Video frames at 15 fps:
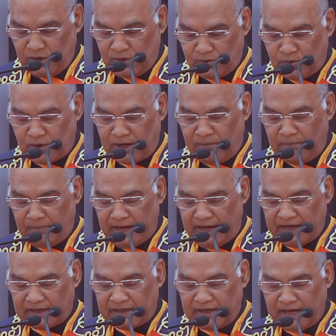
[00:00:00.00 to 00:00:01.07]
to come
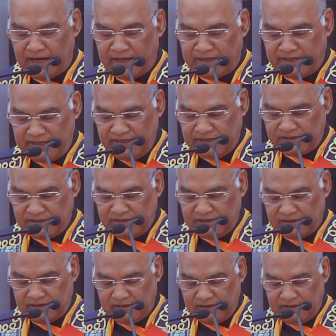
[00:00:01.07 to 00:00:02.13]
back and teach
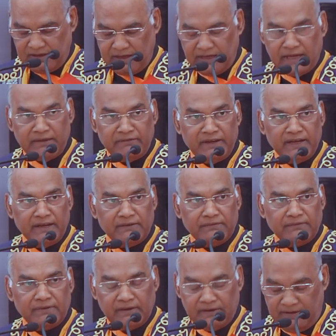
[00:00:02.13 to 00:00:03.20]
here, even
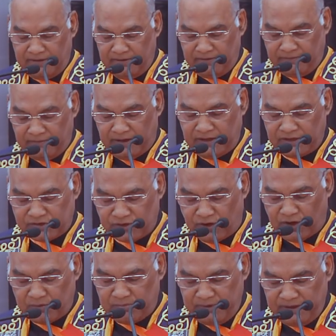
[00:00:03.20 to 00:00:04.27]
if for a
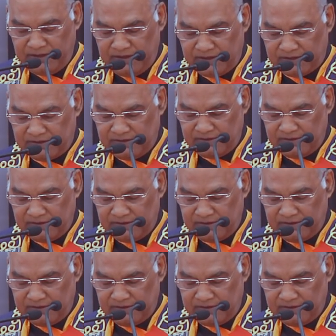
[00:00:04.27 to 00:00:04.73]
short period